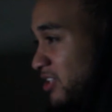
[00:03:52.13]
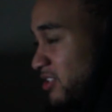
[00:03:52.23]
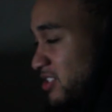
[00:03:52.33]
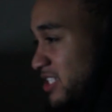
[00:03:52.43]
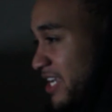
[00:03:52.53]

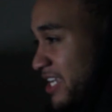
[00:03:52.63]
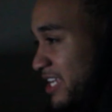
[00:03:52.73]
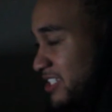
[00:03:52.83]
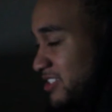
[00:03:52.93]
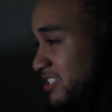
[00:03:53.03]
because I can
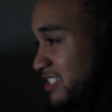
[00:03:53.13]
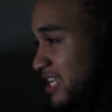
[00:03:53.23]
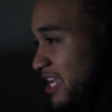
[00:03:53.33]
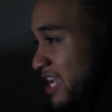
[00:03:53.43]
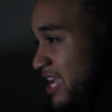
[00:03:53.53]
actually
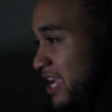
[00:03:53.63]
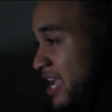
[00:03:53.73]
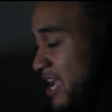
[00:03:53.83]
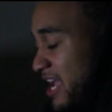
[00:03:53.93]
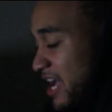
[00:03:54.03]
say, hey,
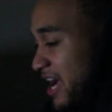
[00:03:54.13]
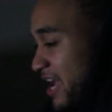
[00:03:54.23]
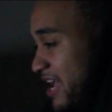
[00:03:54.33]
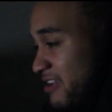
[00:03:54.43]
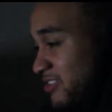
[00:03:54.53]
I
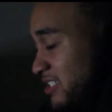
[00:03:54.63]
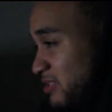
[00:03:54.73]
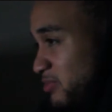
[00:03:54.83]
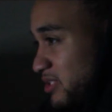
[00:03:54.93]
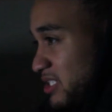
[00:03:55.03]
have
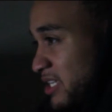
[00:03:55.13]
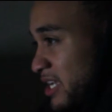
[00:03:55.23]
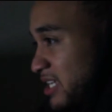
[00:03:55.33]
an EP.